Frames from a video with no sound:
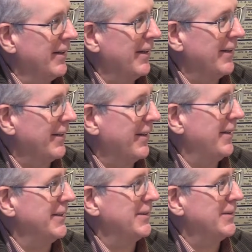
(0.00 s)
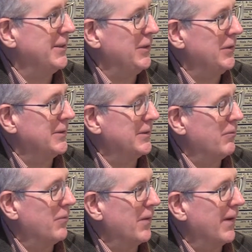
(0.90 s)
and this was used
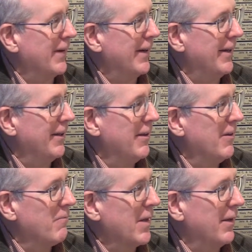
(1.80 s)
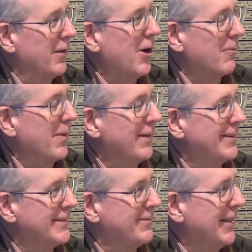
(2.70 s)
for long periods of